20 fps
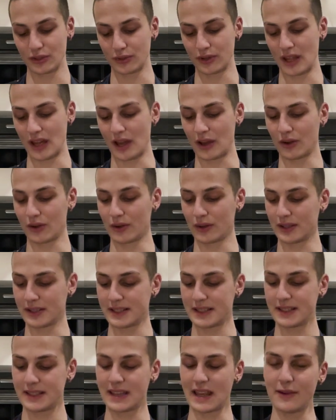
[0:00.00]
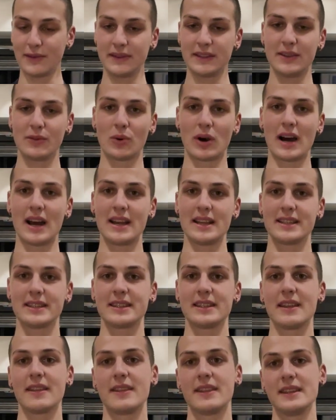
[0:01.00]
now,
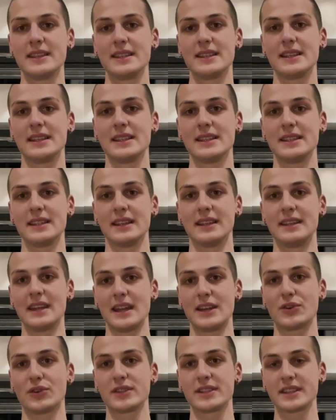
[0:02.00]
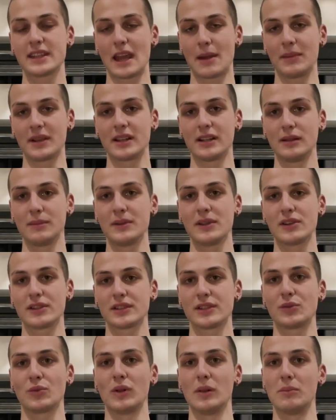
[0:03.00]
safety-wise, this is a dangerous chemical because
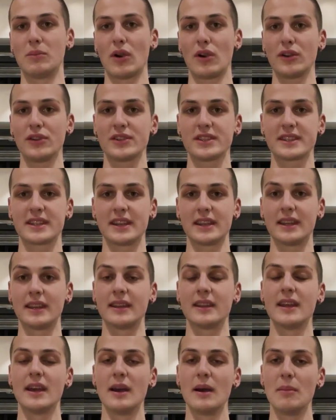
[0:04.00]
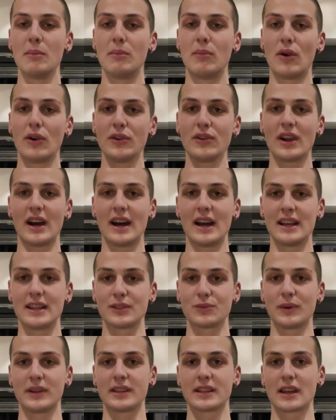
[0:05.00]
it will burn your skin, burn your eyes
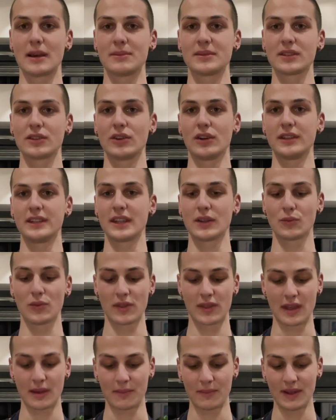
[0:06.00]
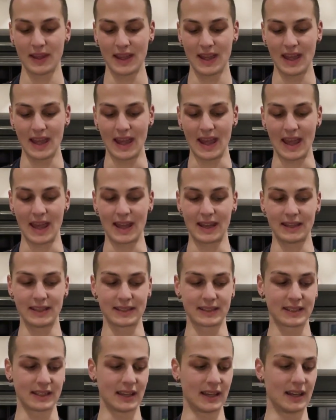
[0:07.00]
when it comes in contact with them, and
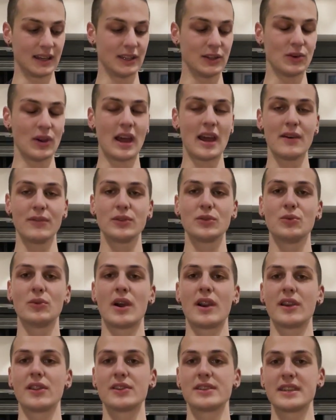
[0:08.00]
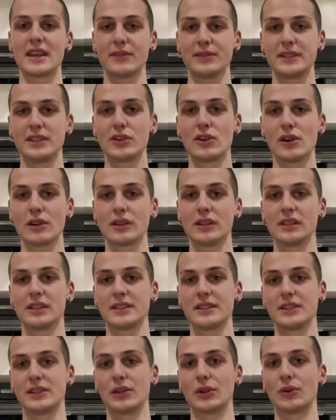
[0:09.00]
you have to wear your safety
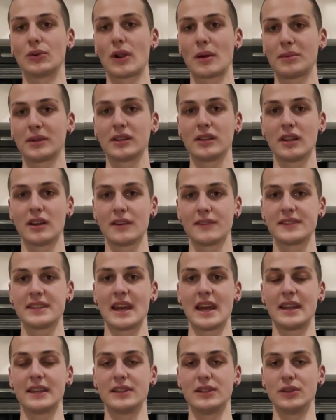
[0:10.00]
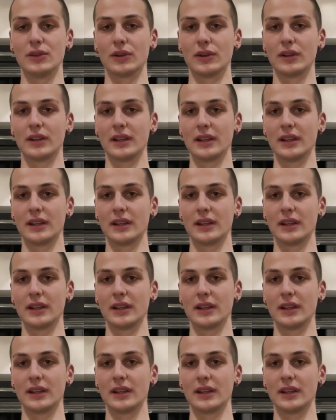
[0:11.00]
goggles, your rubber gloves, and your